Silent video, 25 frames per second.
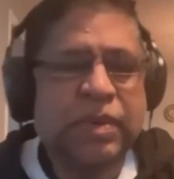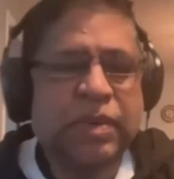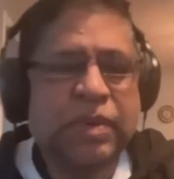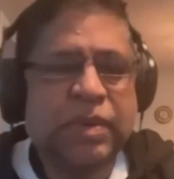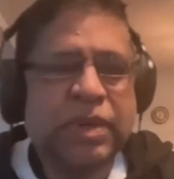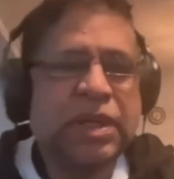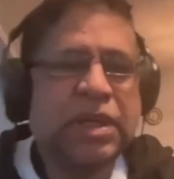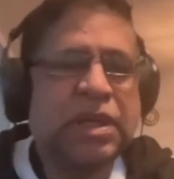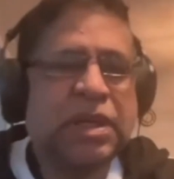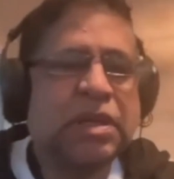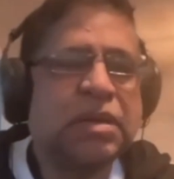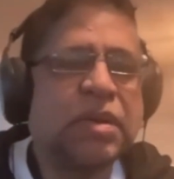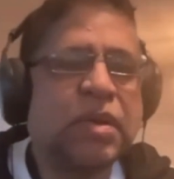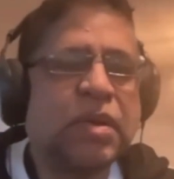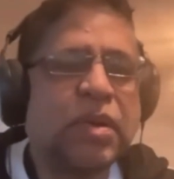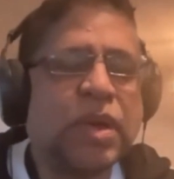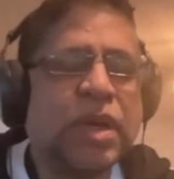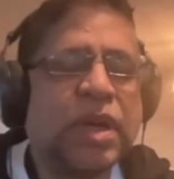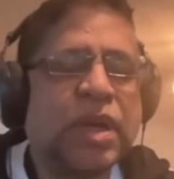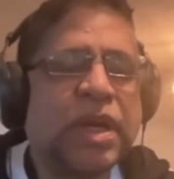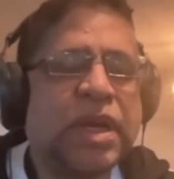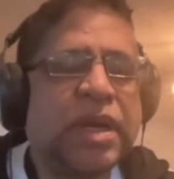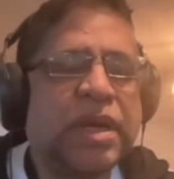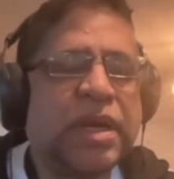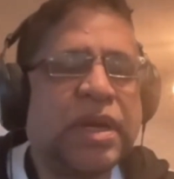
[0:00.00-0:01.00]
will go
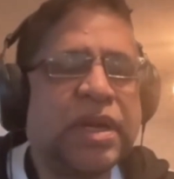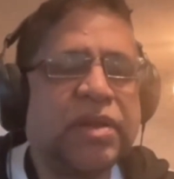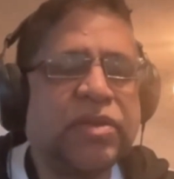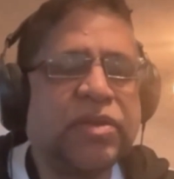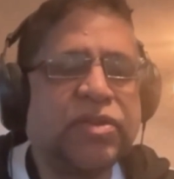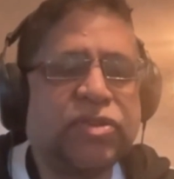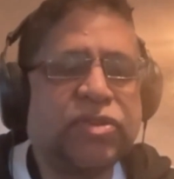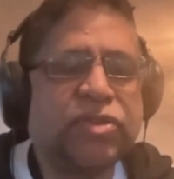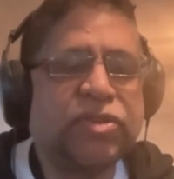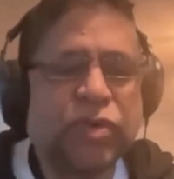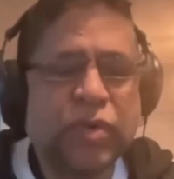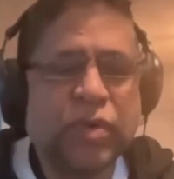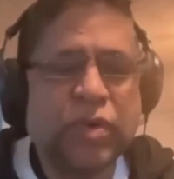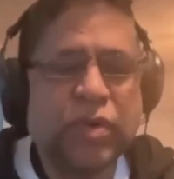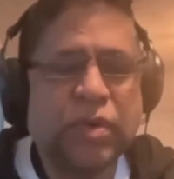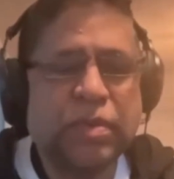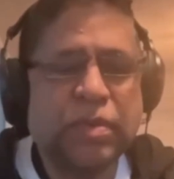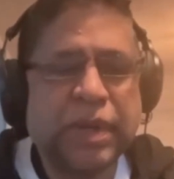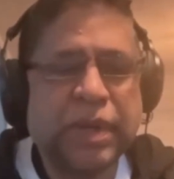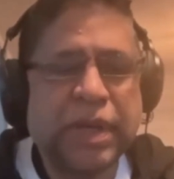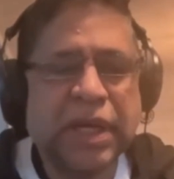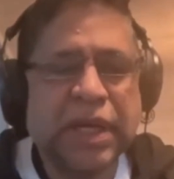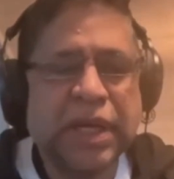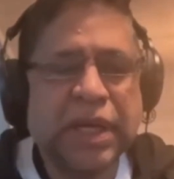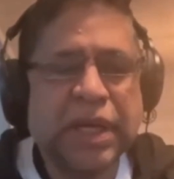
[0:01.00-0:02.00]
ahead and share
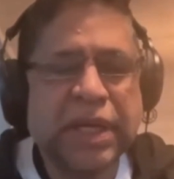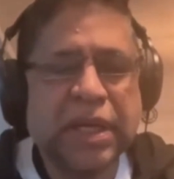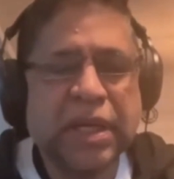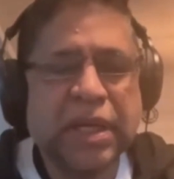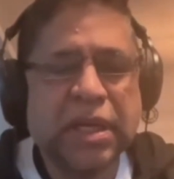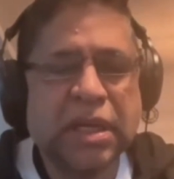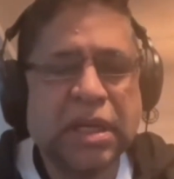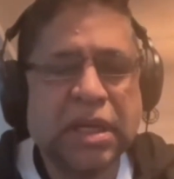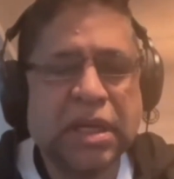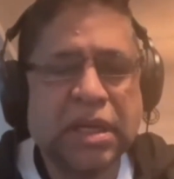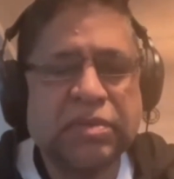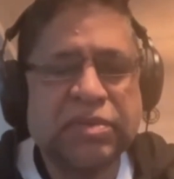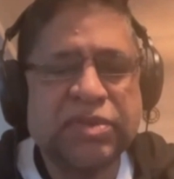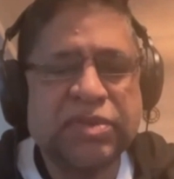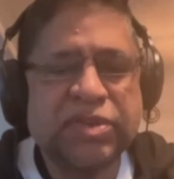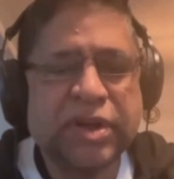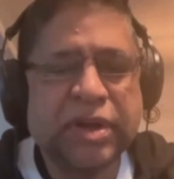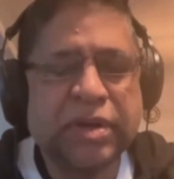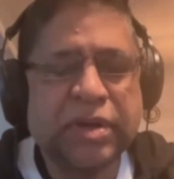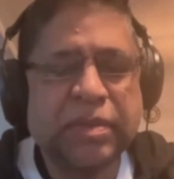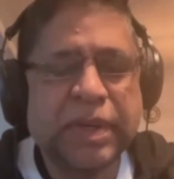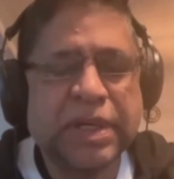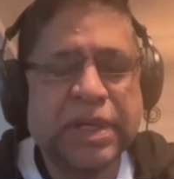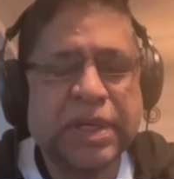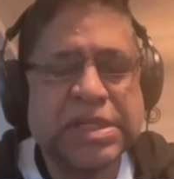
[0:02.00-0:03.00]

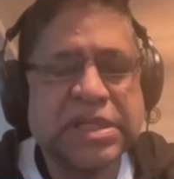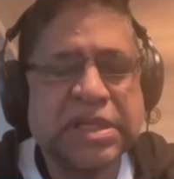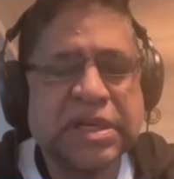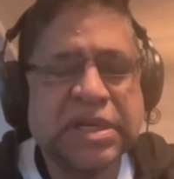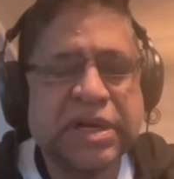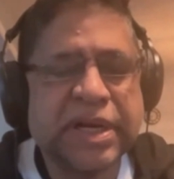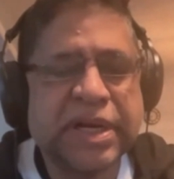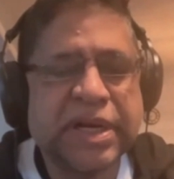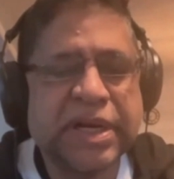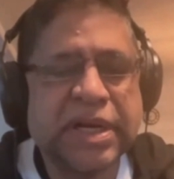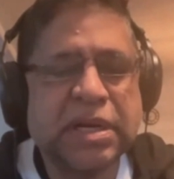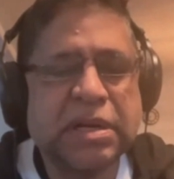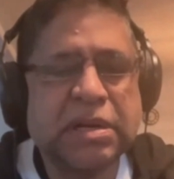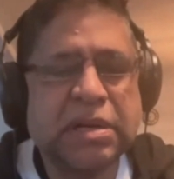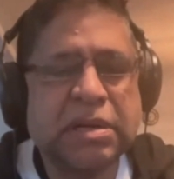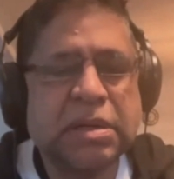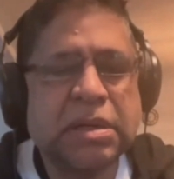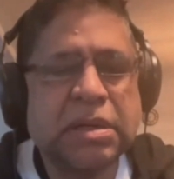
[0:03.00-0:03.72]
my screen.